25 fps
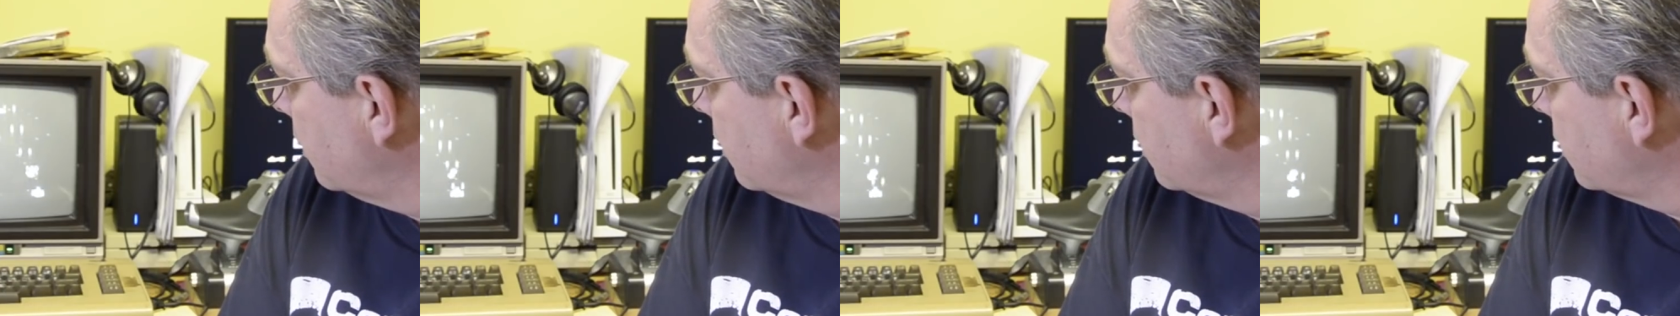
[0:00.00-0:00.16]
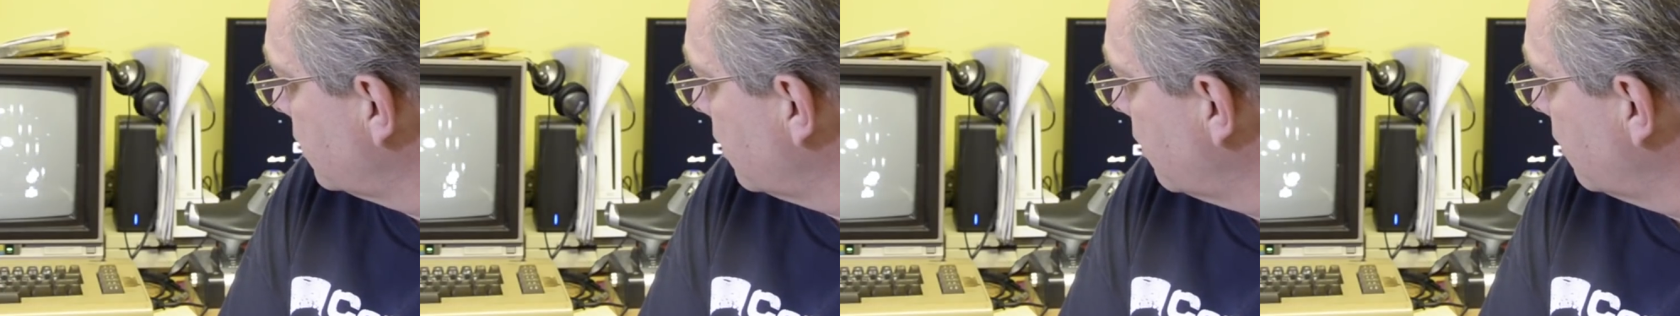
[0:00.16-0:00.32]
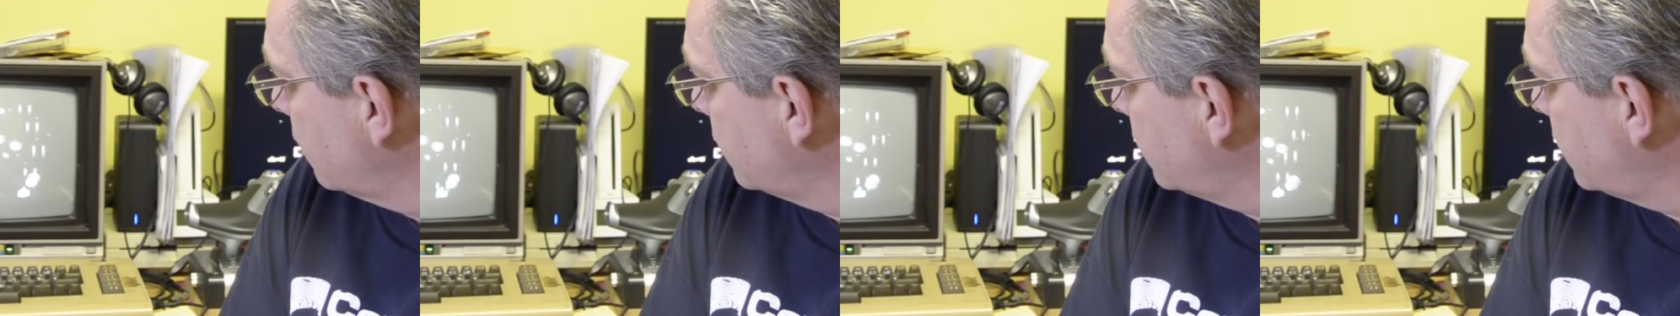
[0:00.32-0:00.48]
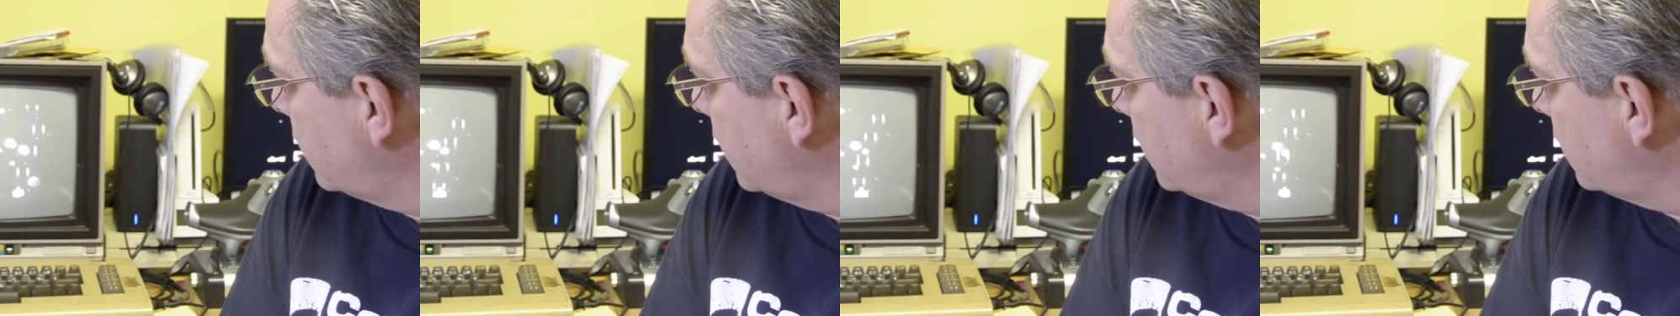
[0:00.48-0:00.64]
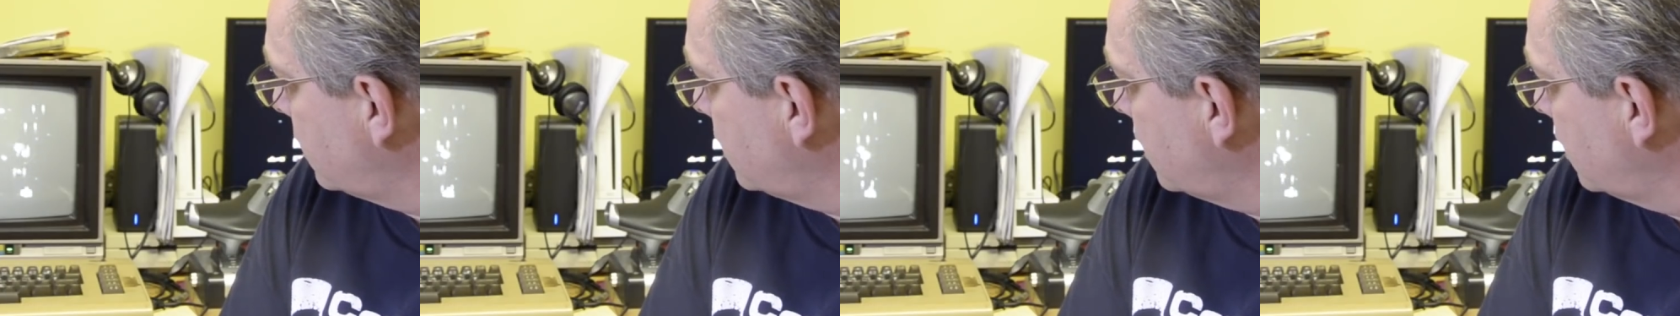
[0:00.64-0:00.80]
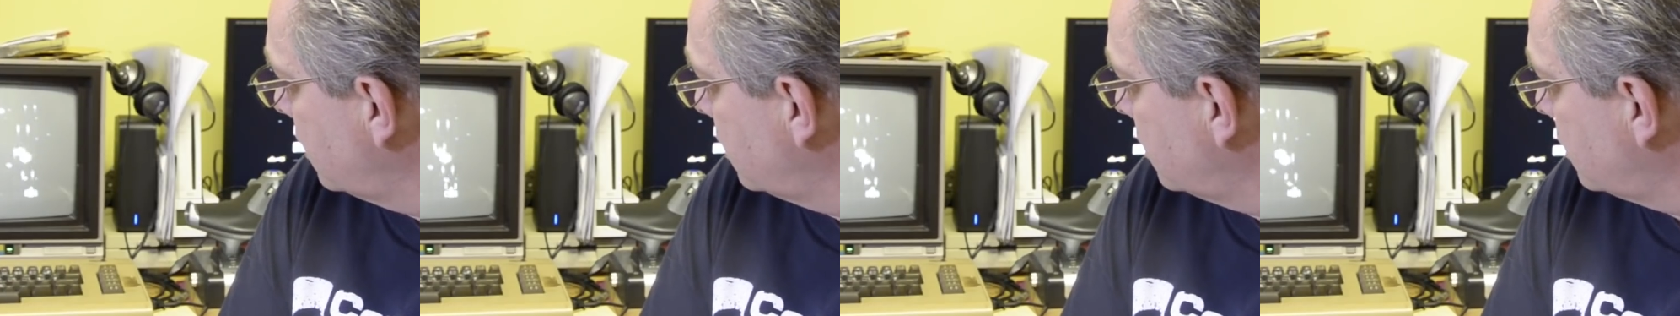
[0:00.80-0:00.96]
So it's
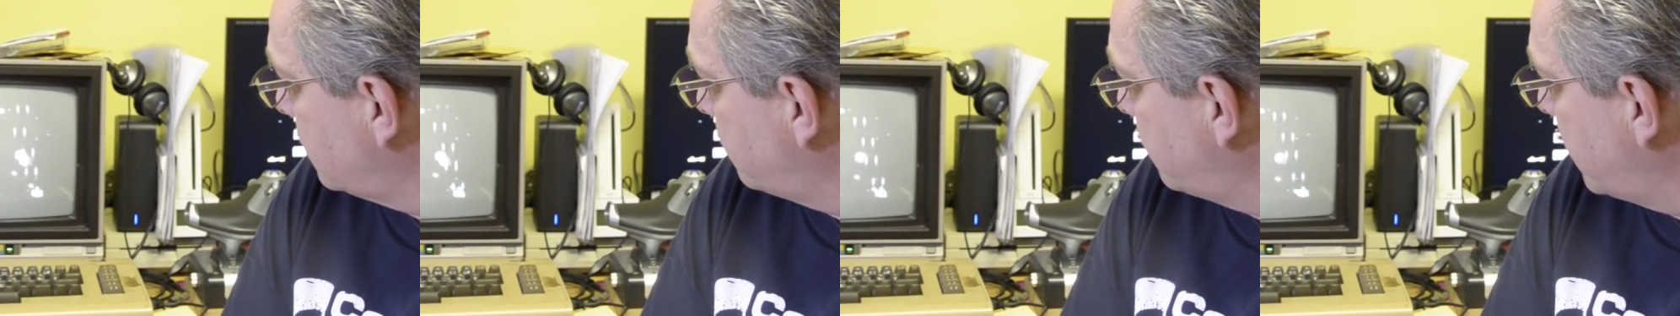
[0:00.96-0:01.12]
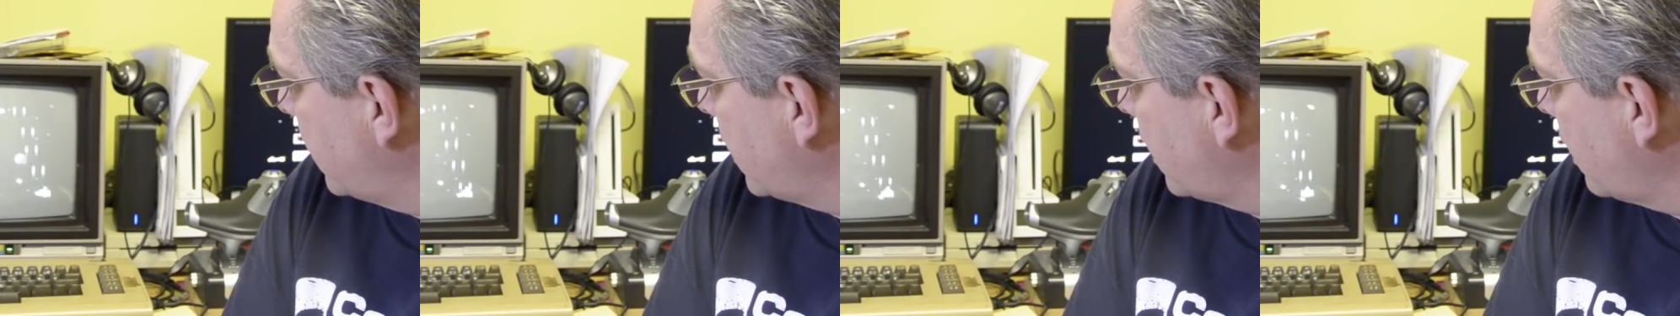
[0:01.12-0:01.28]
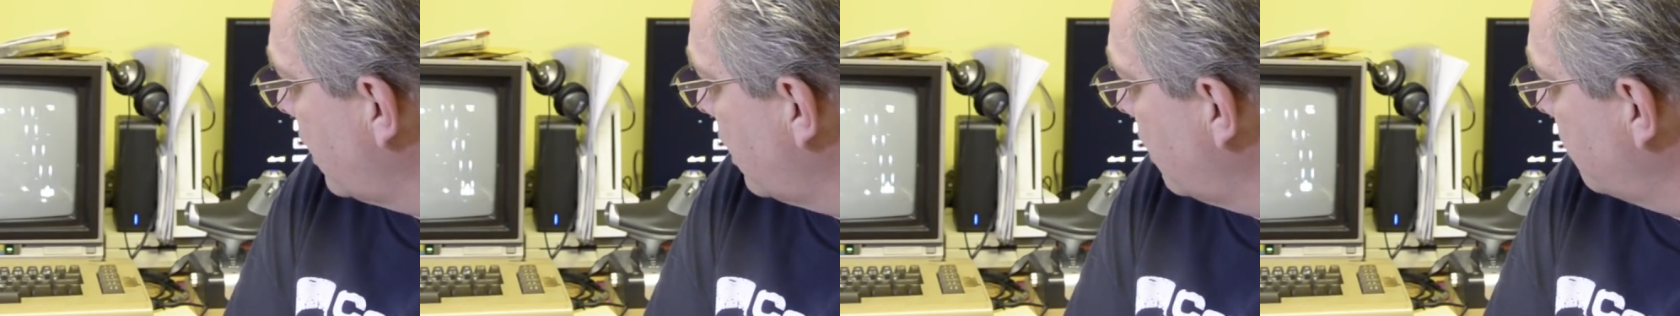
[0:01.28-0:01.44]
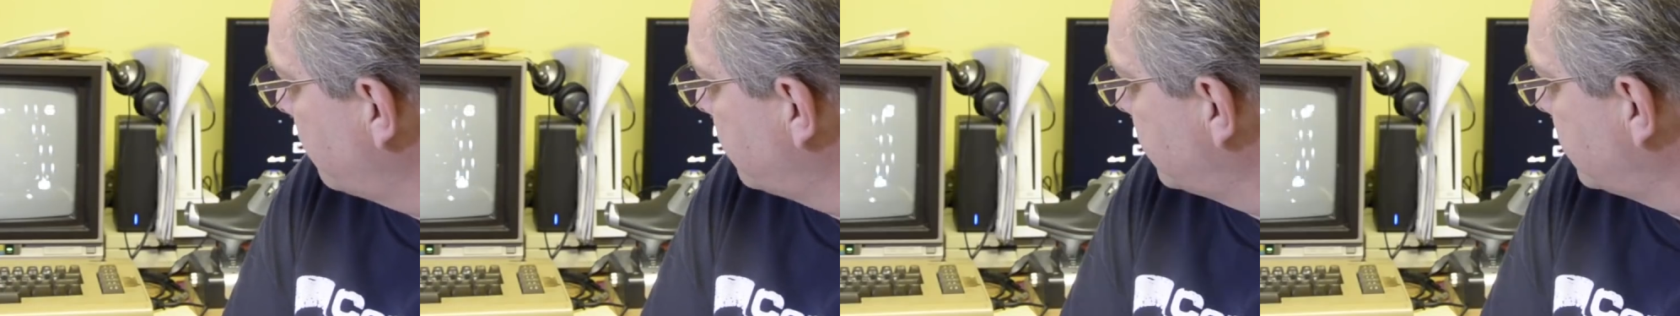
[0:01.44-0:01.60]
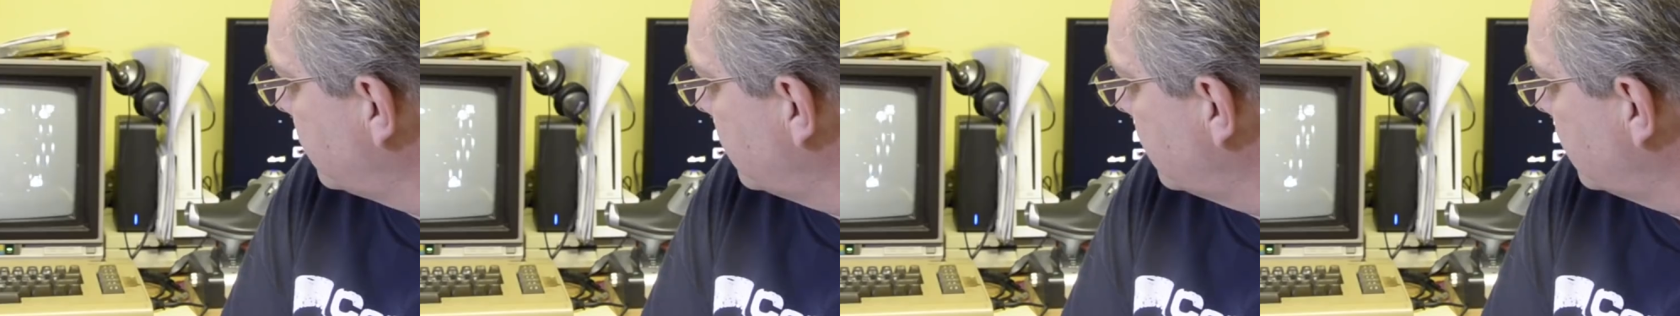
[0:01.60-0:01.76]
this. There's pickups,